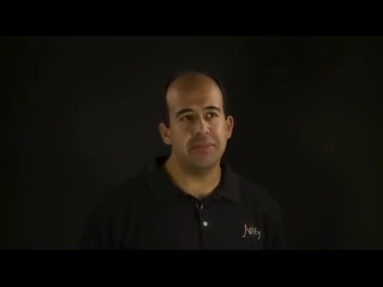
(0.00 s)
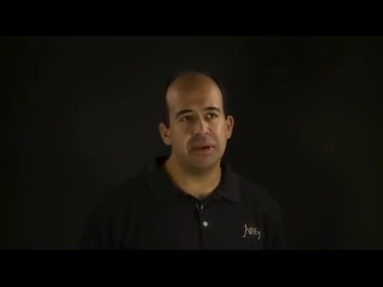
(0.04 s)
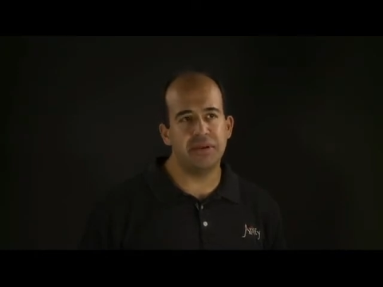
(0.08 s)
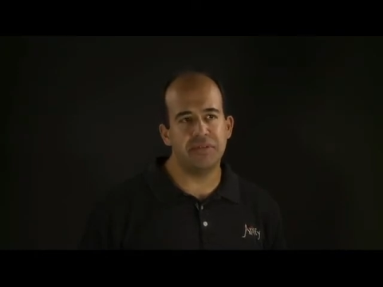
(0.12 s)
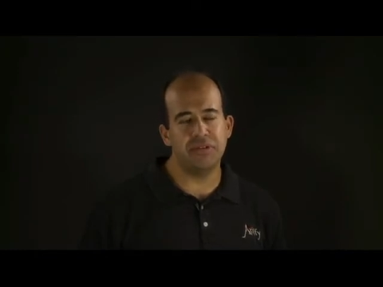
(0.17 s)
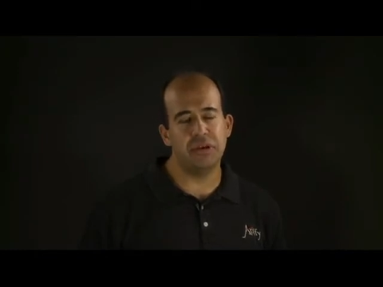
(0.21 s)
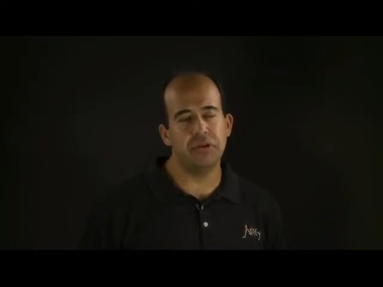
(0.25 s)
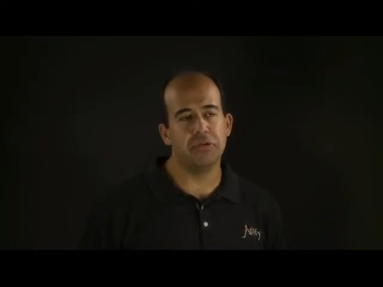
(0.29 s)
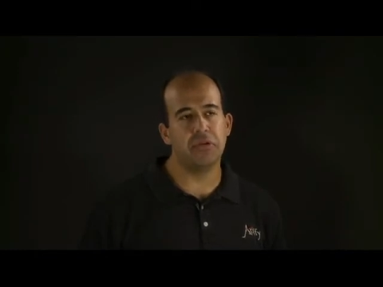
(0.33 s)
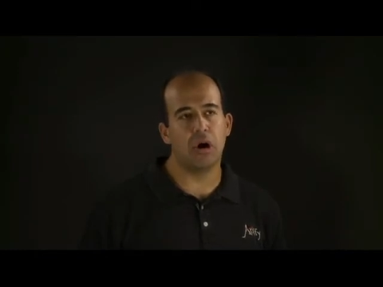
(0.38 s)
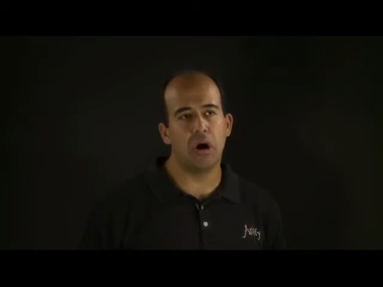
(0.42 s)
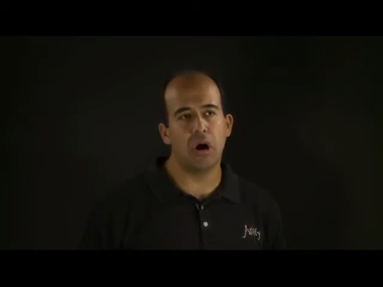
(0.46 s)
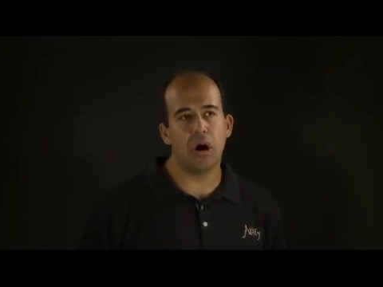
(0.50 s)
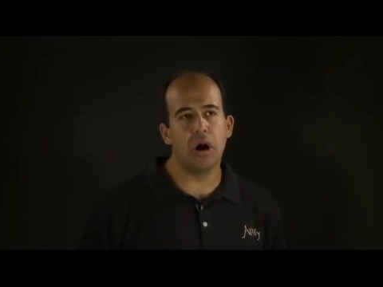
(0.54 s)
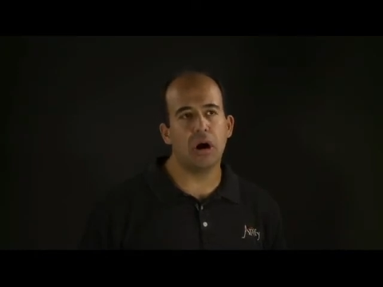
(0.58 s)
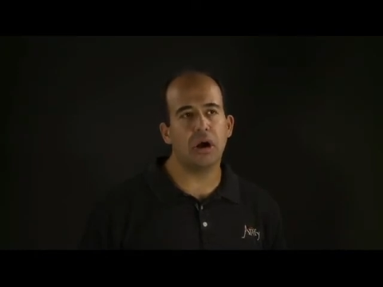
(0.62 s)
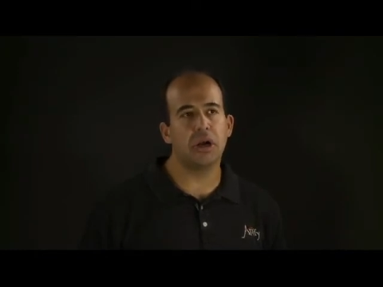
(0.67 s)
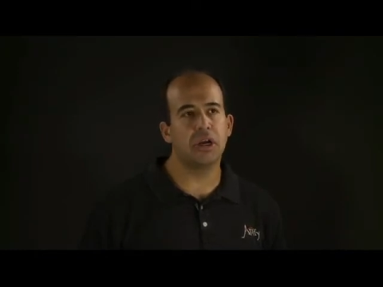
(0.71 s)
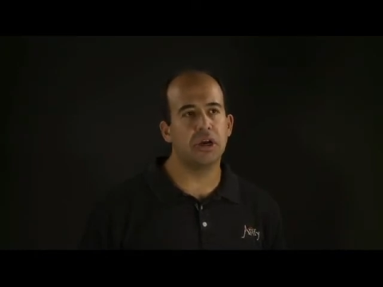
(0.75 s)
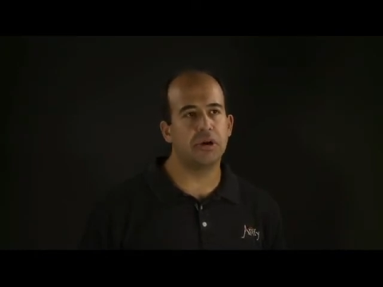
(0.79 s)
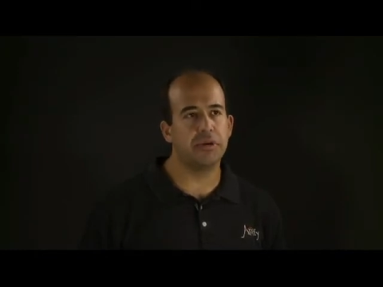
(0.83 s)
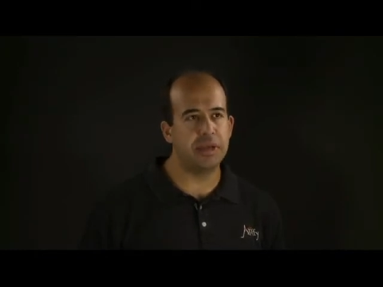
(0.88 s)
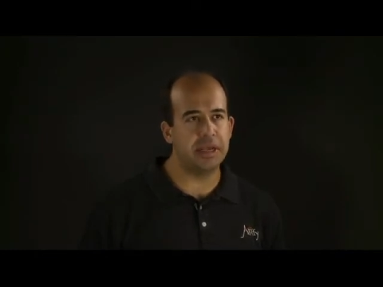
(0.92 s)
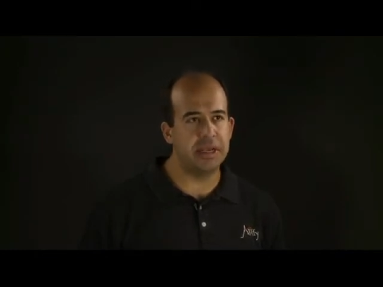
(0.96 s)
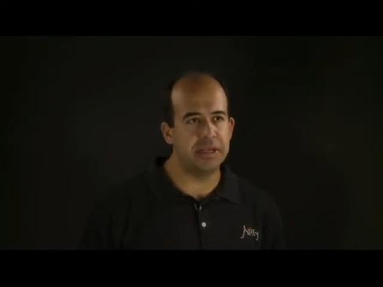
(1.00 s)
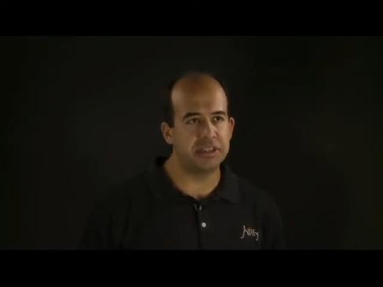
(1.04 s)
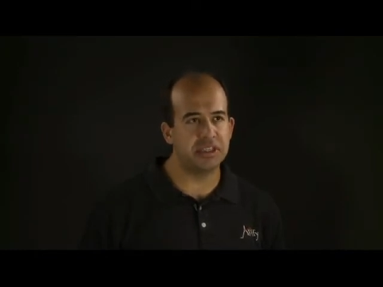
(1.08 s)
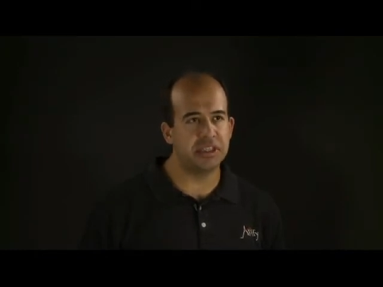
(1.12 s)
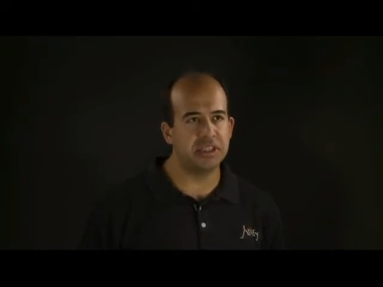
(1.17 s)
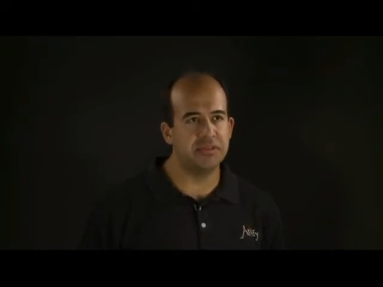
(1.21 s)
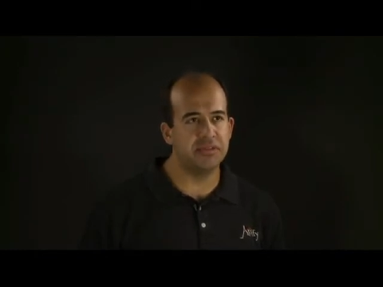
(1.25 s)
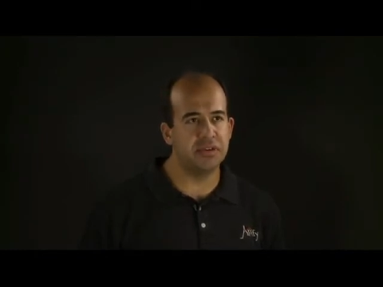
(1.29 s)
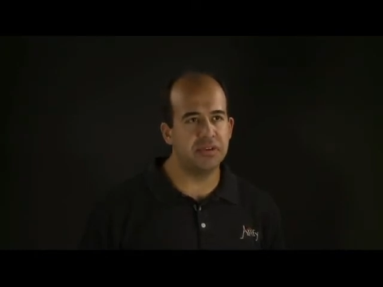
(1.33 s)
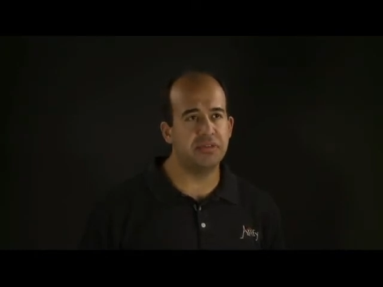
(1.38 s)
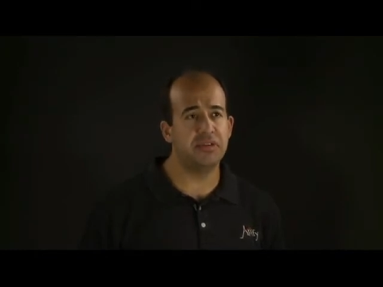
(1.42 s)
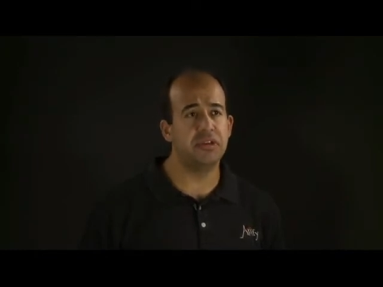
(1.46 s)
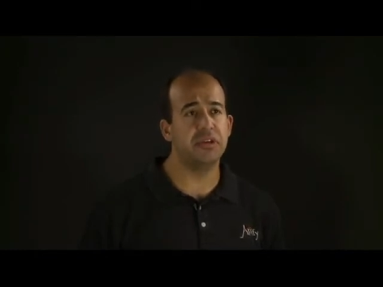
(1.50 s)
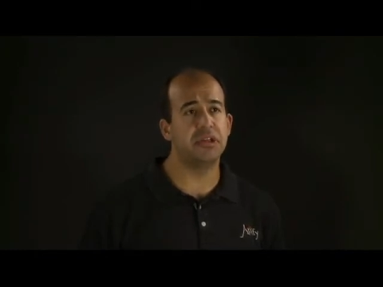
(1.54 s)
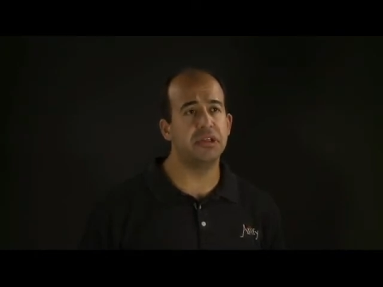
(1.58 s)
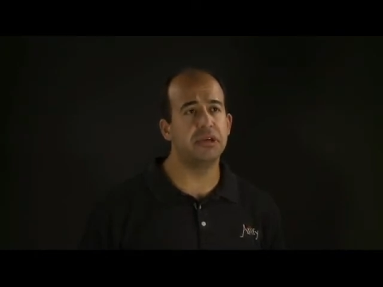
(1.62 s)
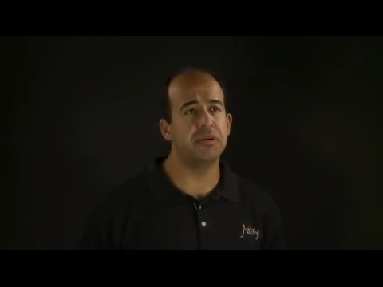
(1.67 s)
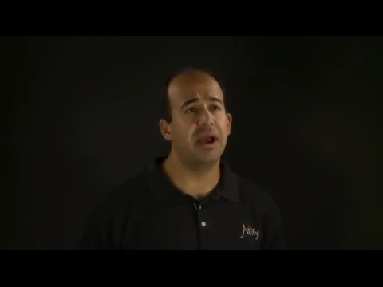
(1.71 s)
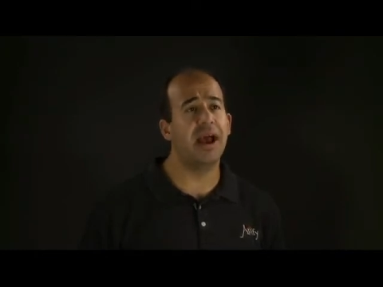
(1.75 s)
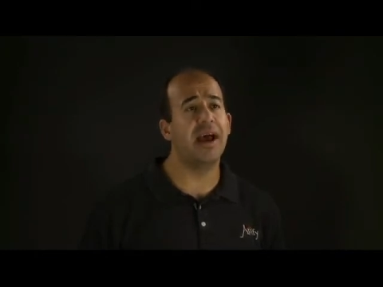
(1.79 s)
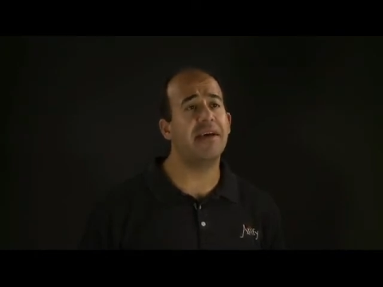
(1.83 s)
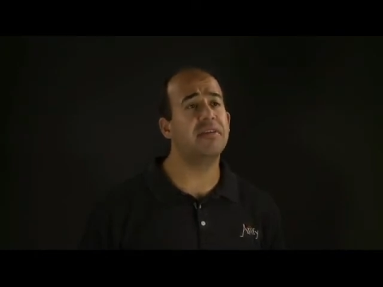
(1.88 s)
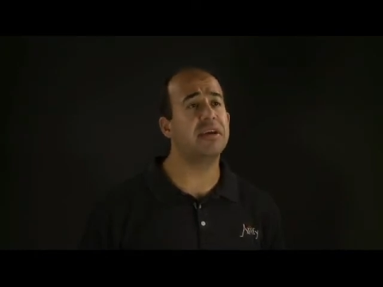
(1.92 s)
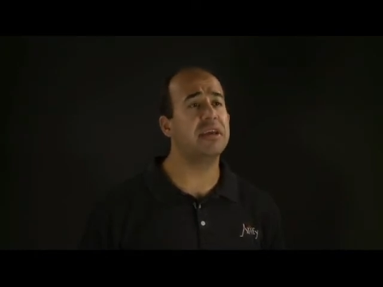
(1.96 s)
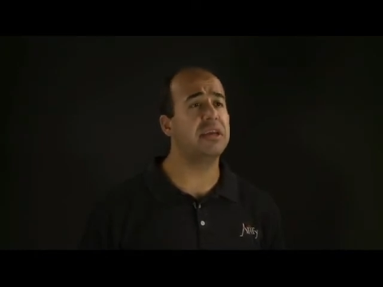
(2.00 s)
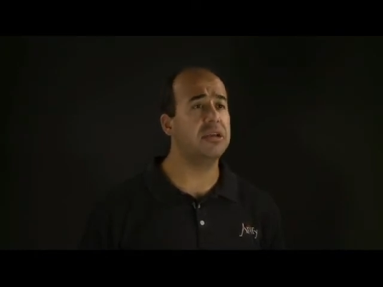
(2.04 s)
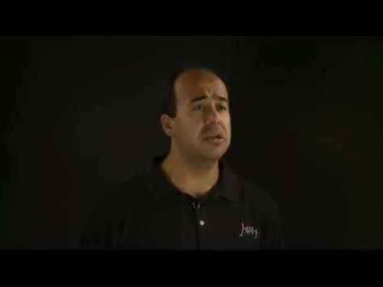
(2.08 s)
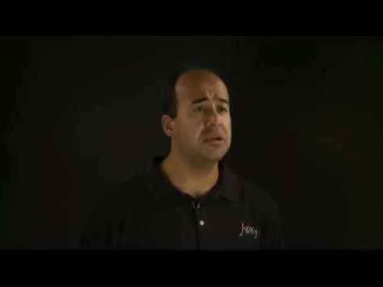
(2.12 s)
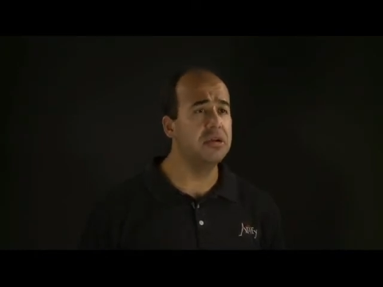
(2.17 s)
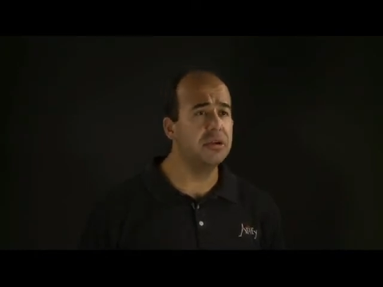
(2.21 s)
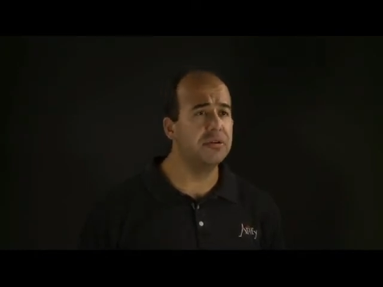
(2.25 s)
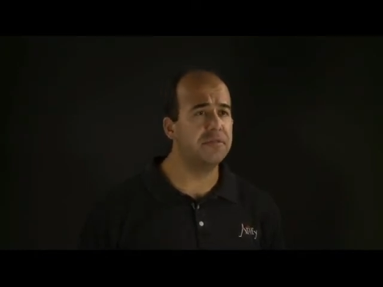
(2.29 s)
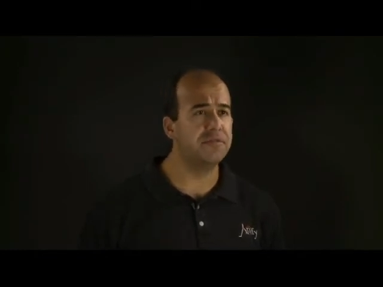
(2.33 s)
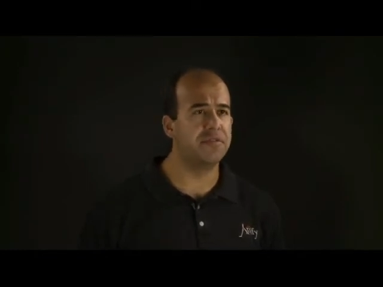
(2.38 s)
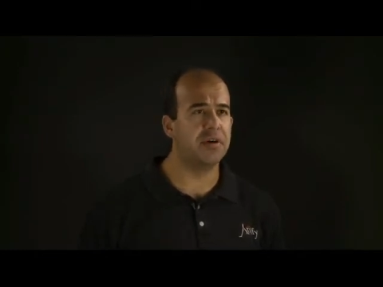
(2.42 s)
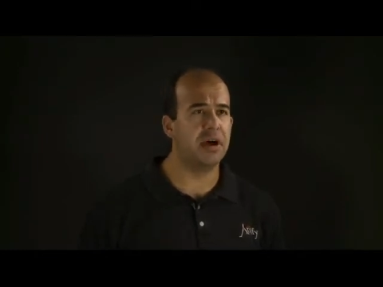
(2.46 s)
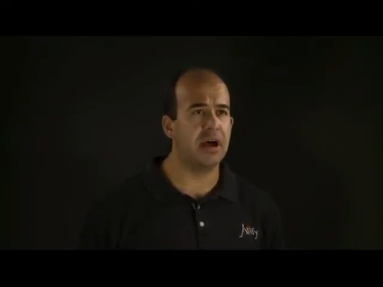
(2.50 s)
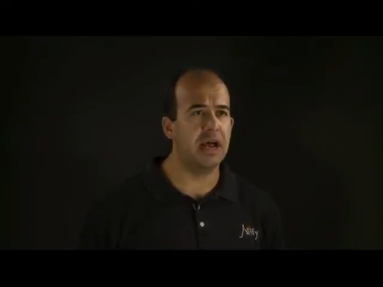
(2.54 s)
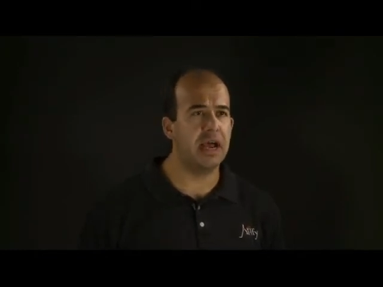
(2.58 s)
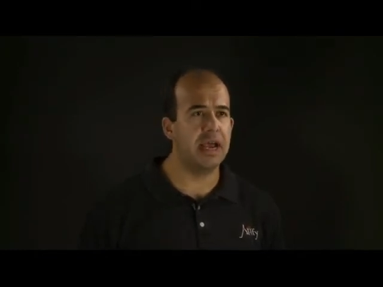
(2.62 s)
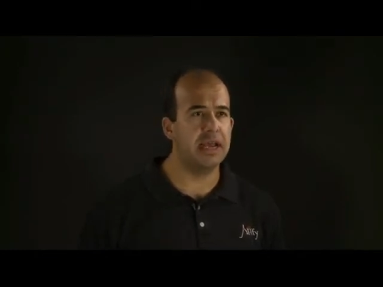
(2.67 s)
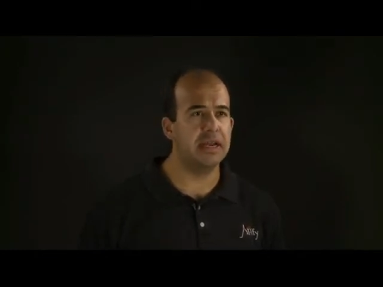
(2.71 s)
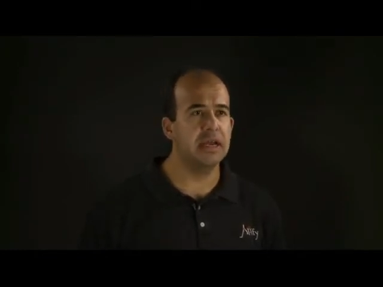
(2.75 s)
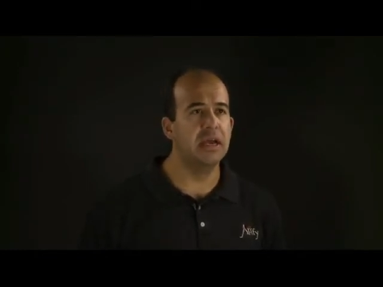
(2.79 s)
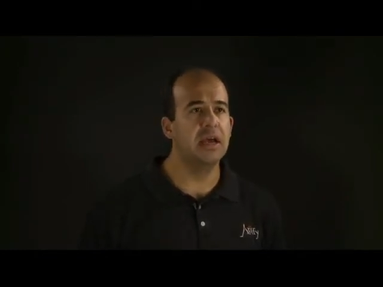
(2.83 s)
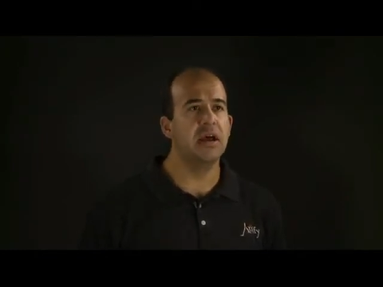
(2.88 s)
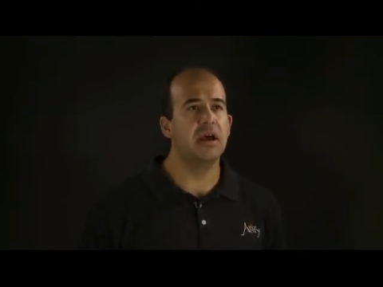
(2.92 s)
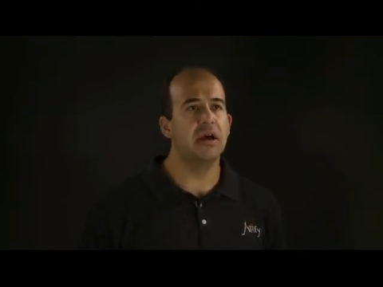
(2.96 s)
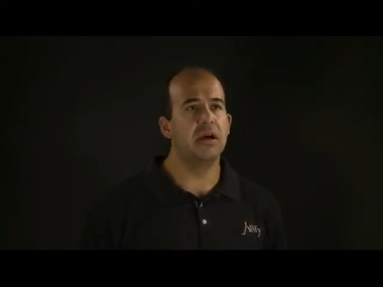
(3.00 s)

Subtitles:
if you are cohesive, if you do have a unified